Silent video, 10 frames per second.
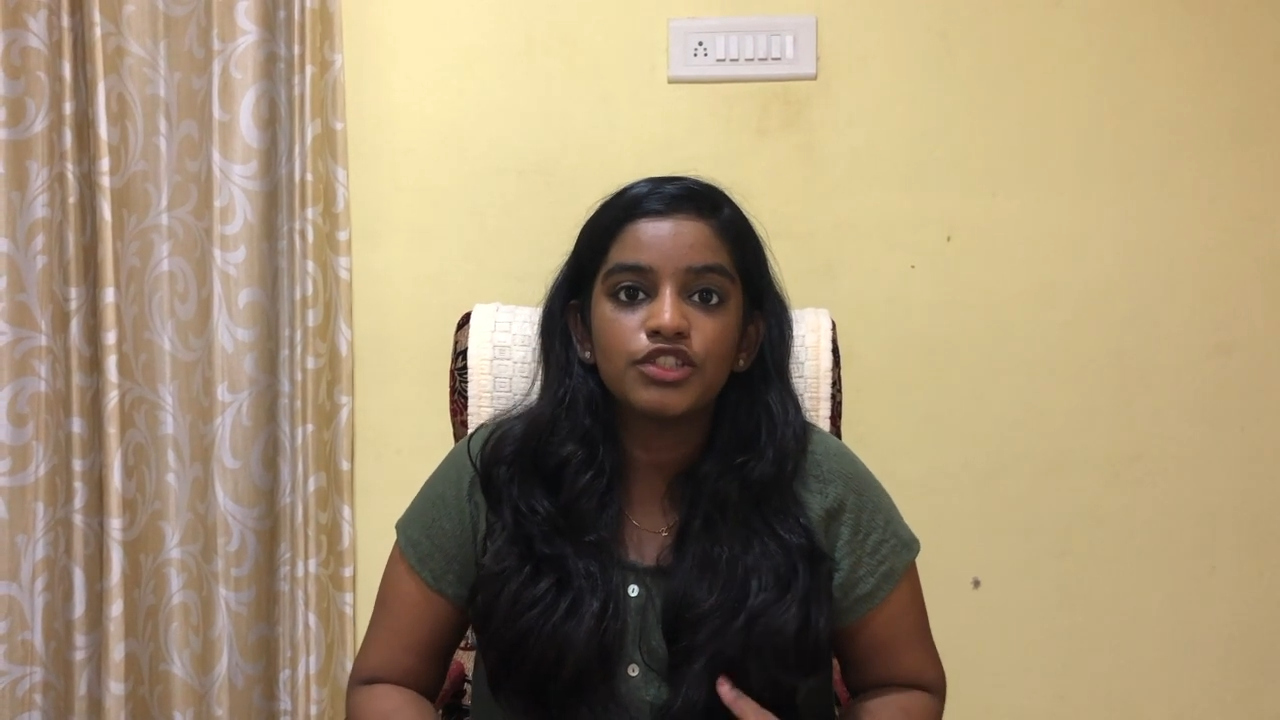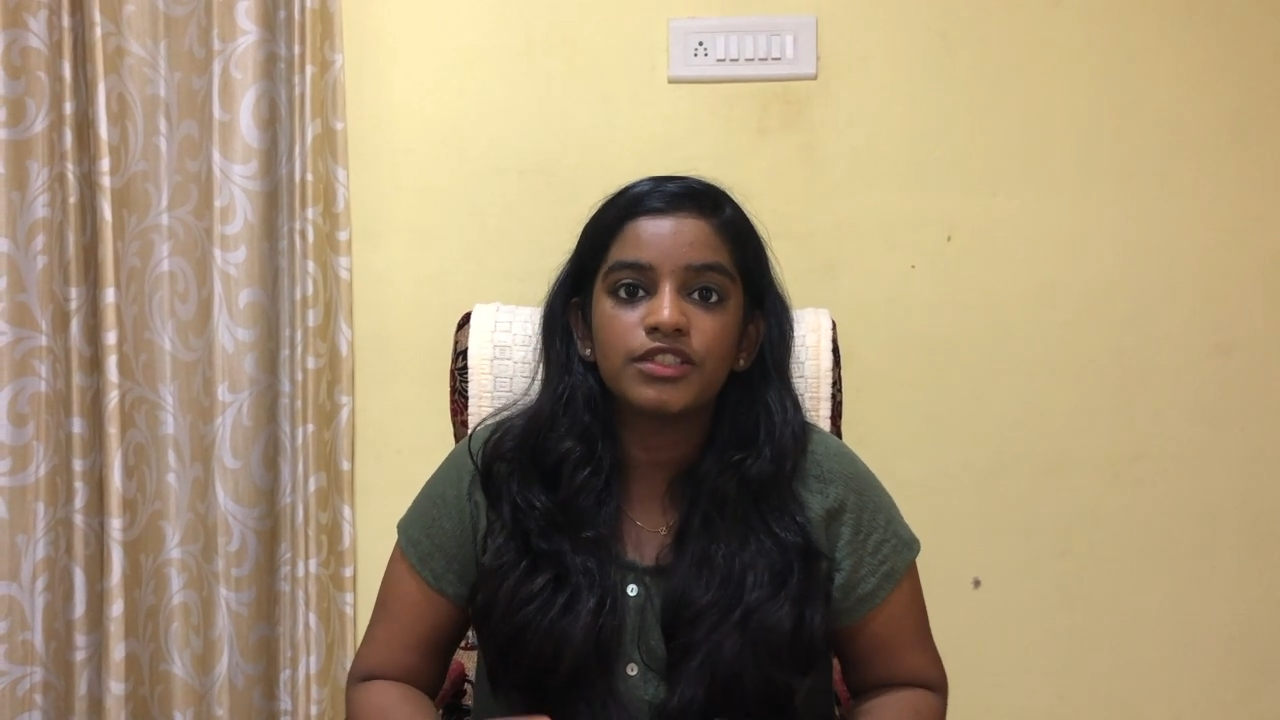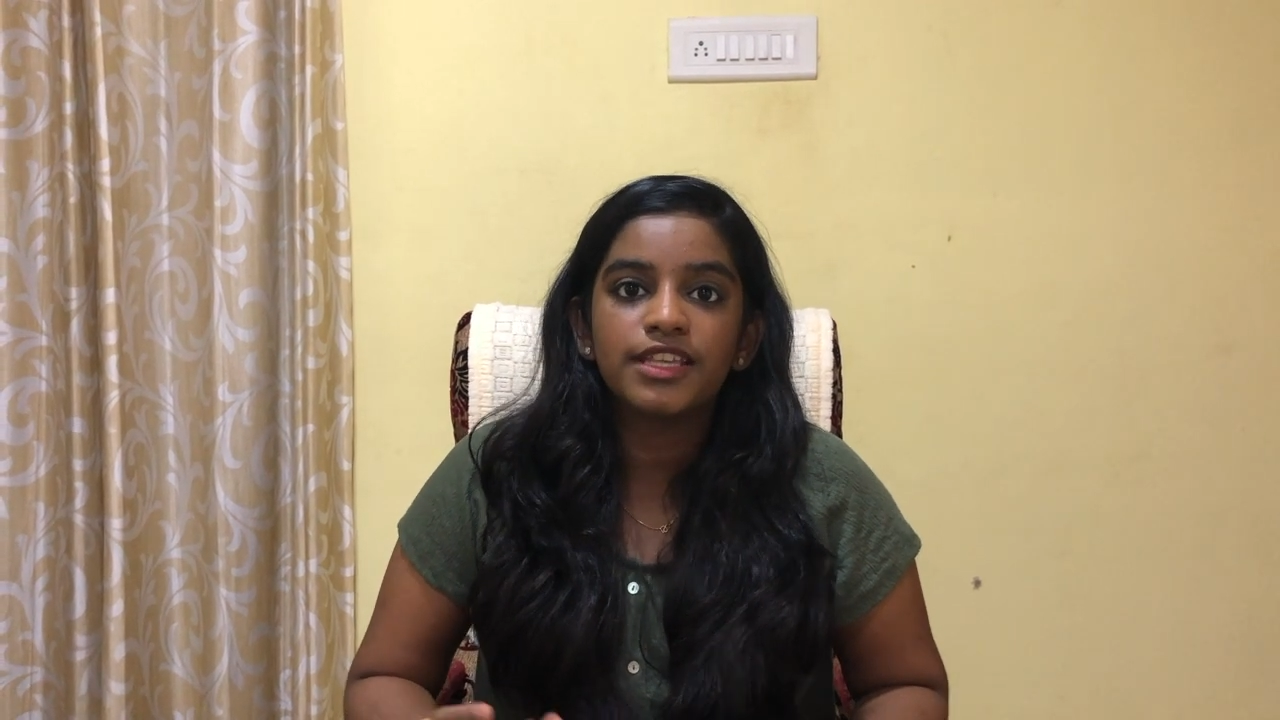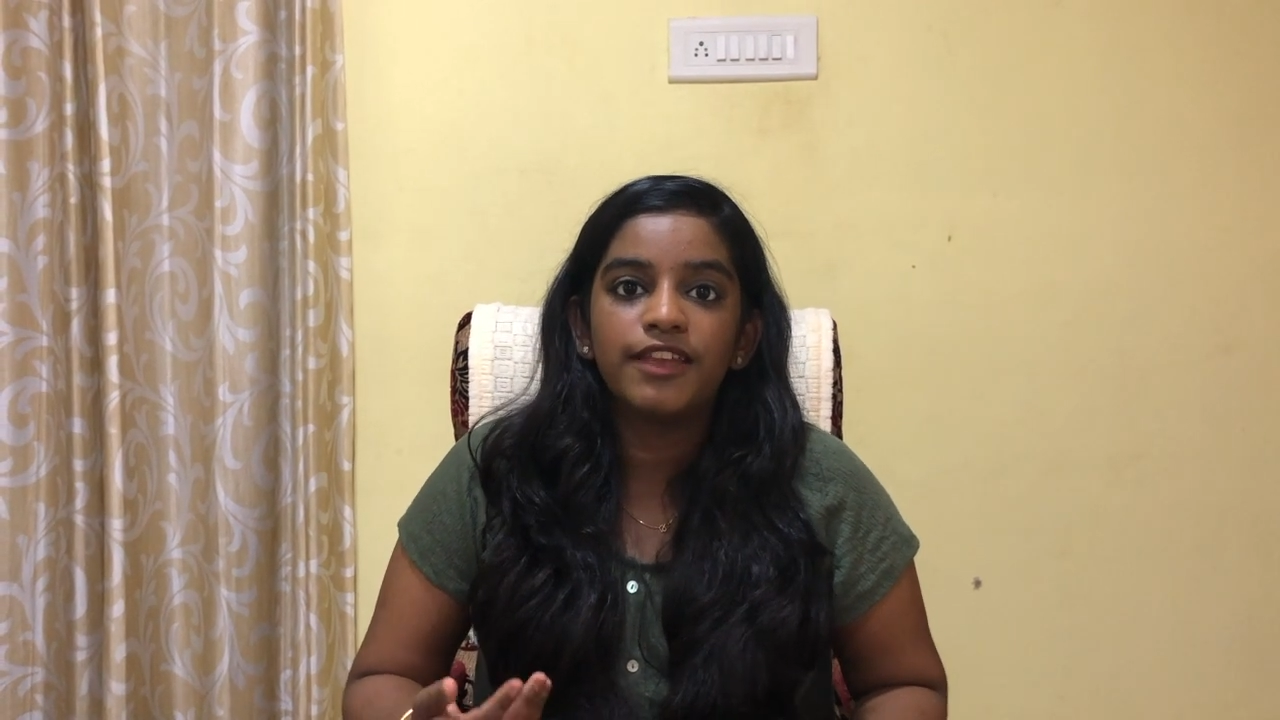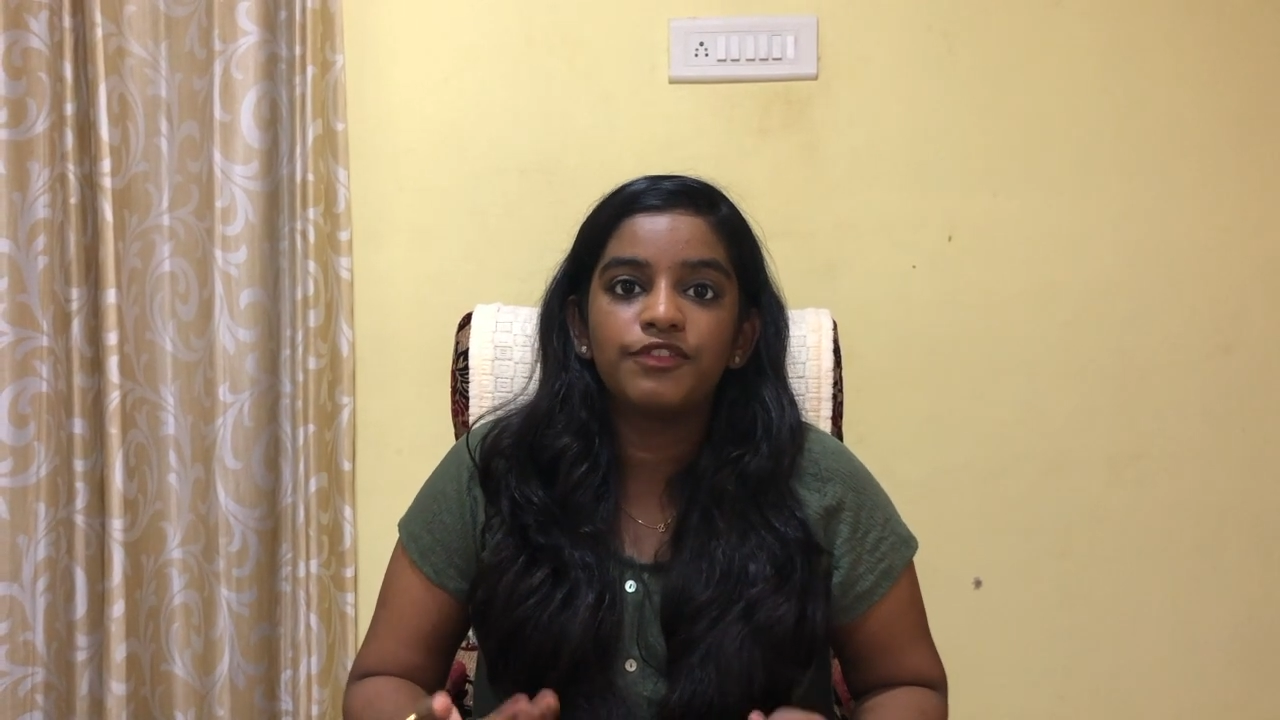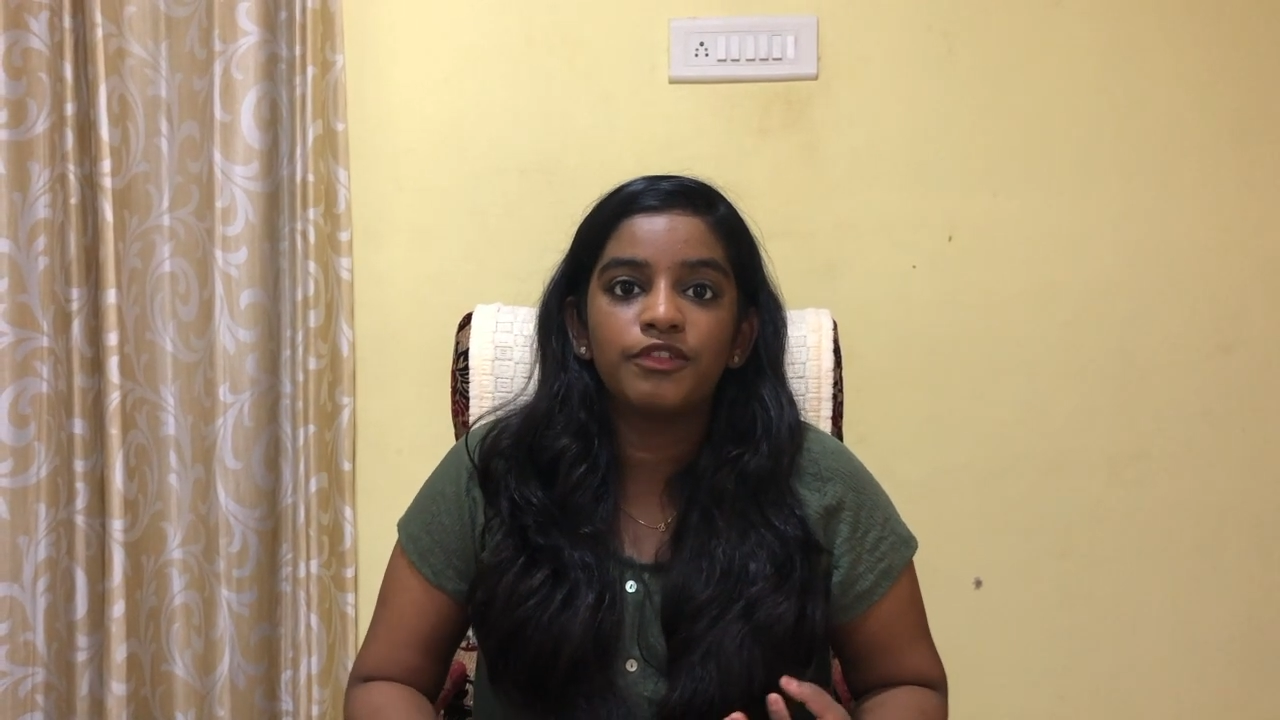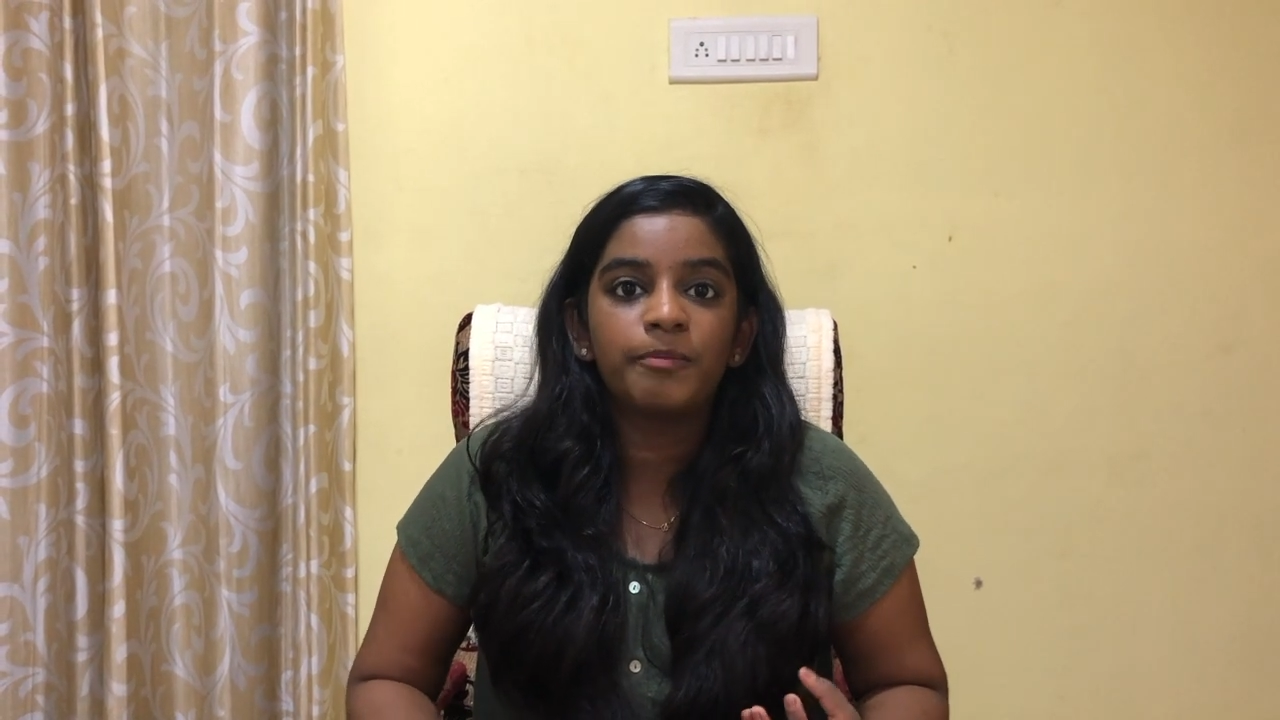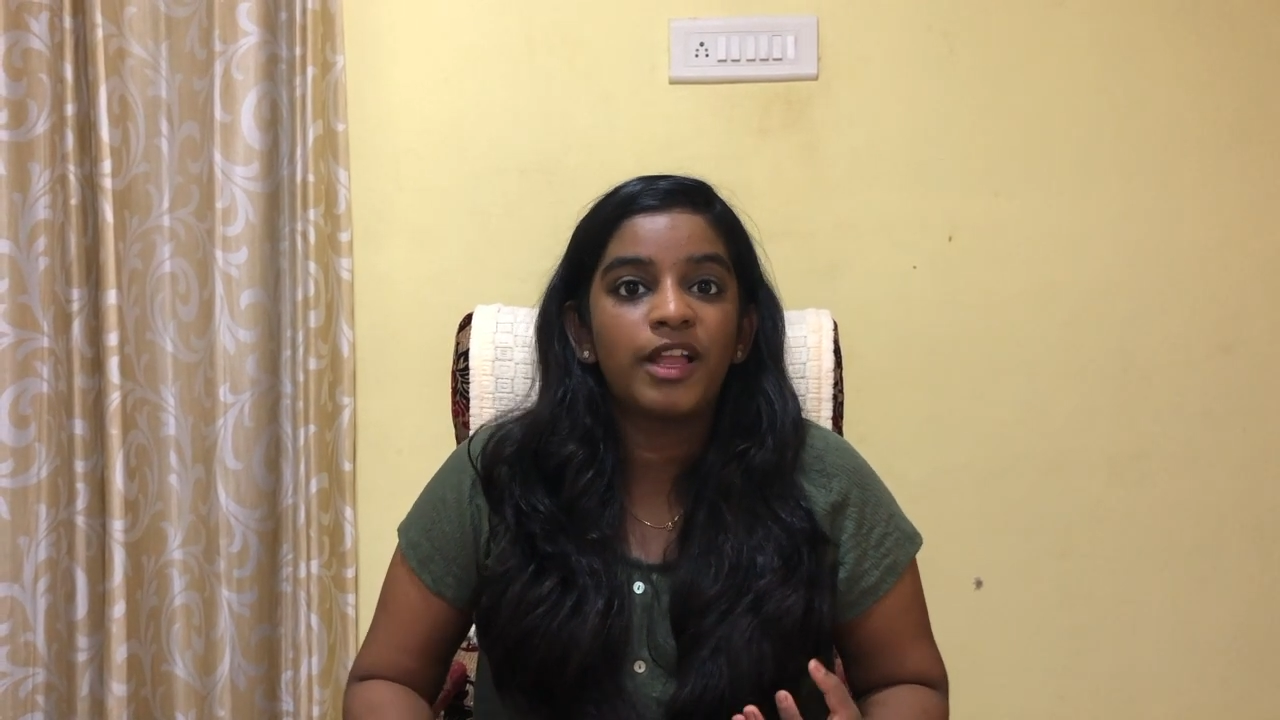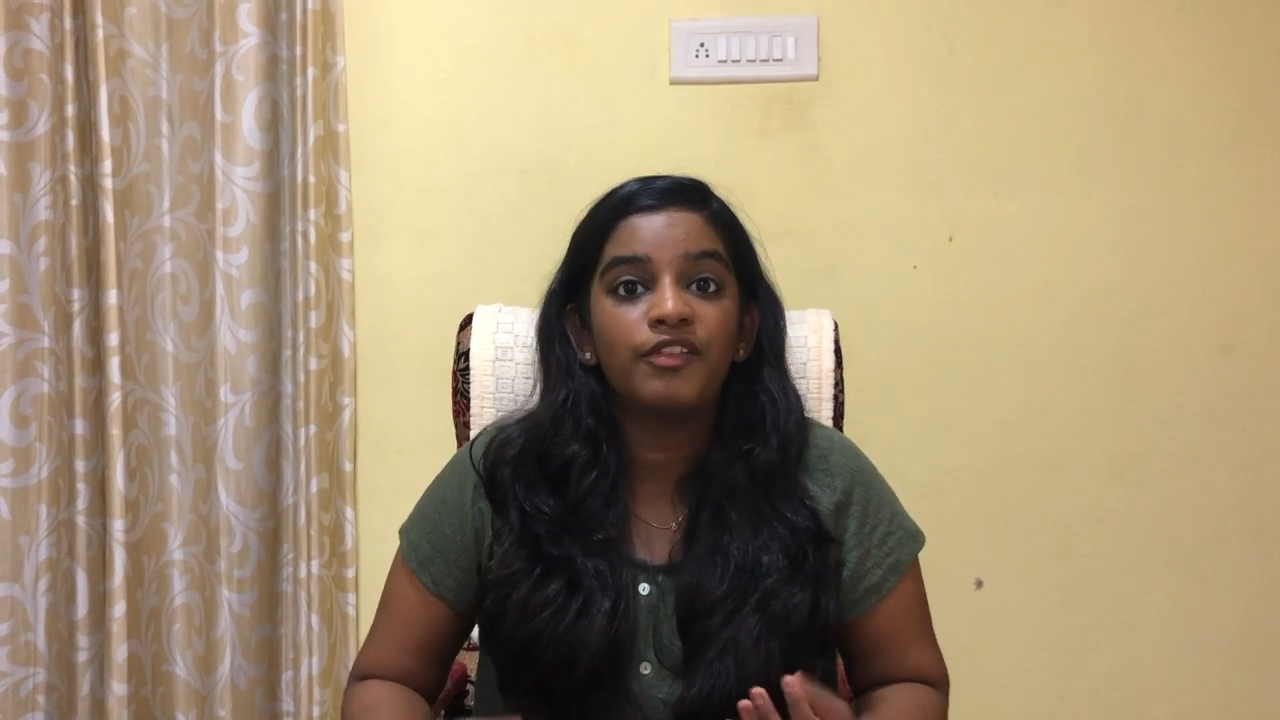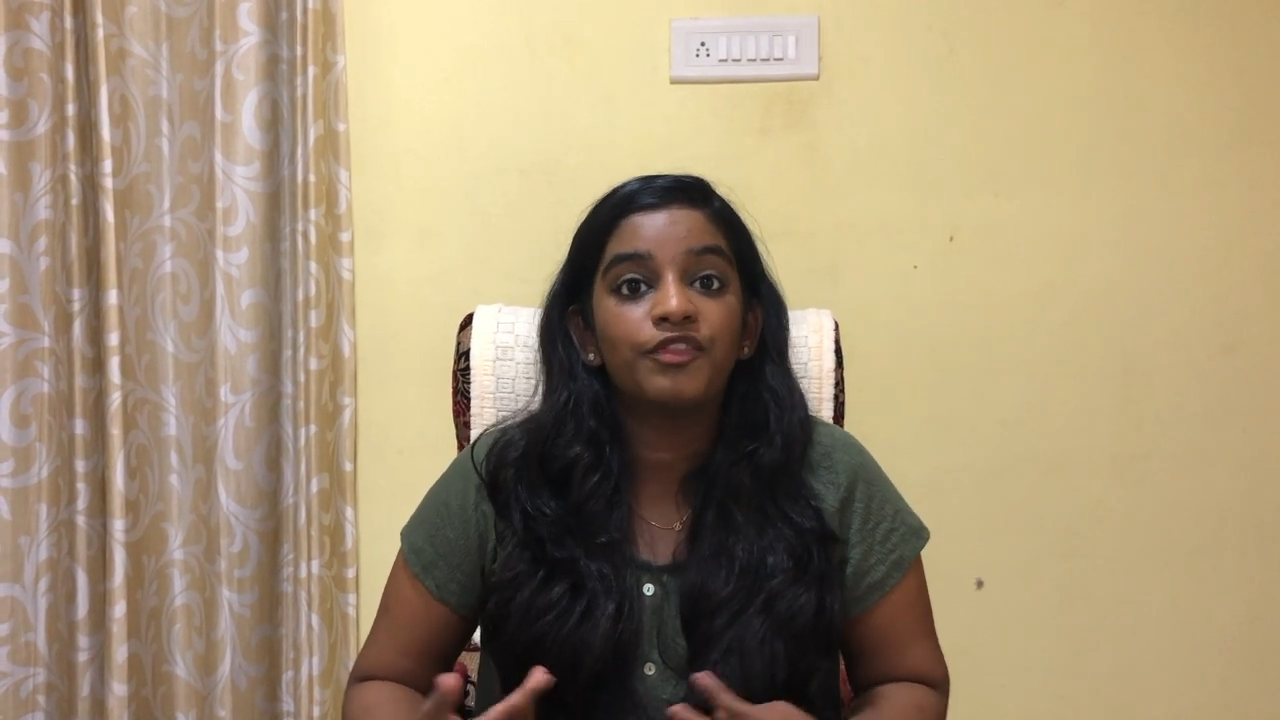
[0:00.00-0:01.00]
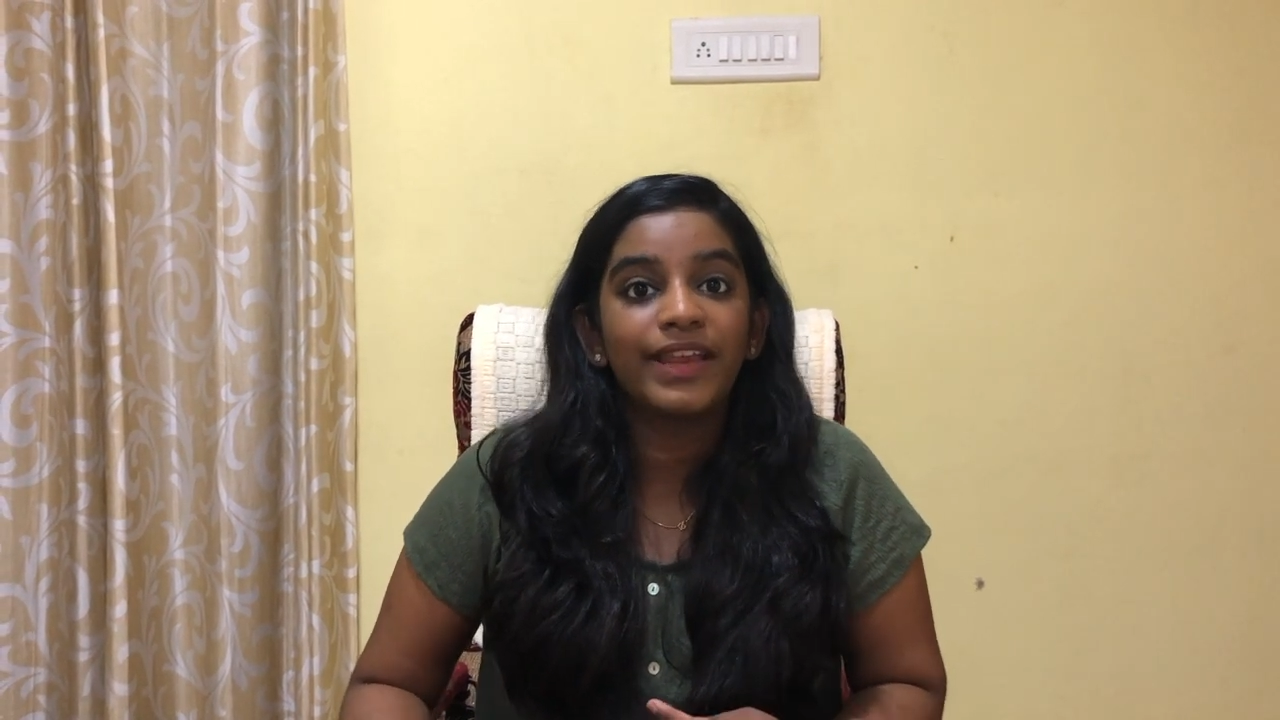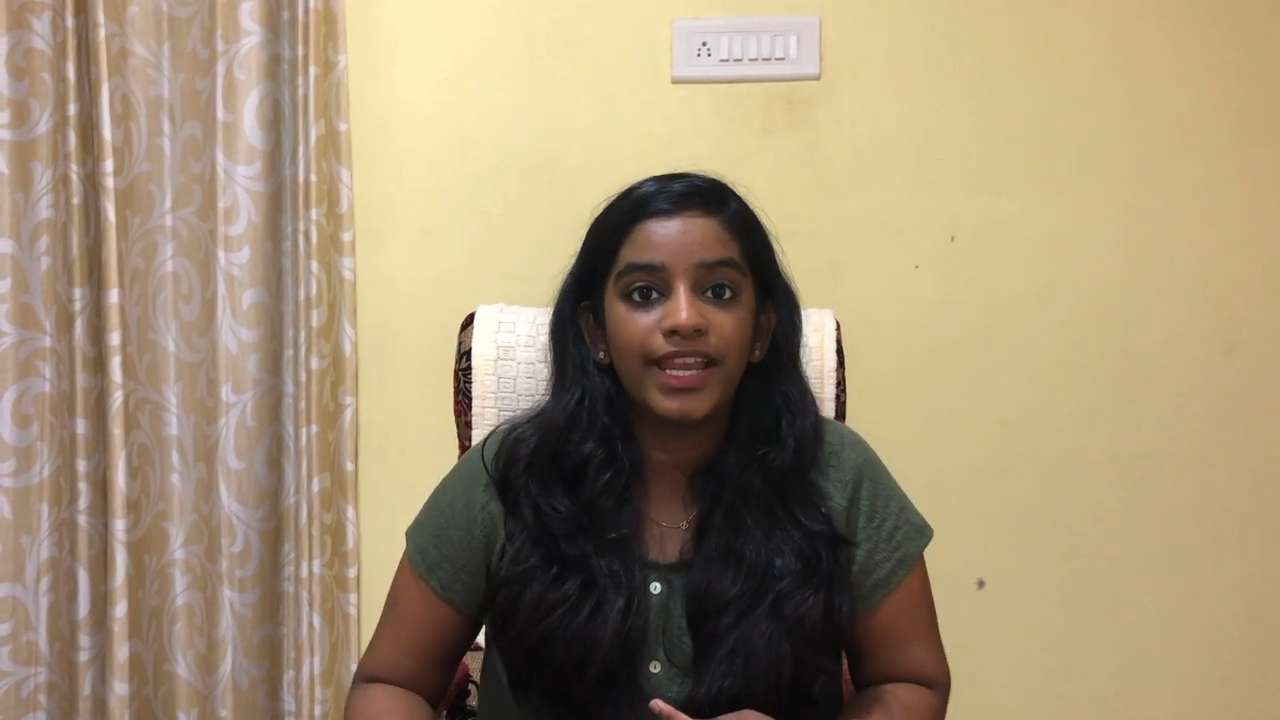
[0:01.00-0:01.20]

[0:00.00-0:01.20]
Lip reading: So say if you're applying for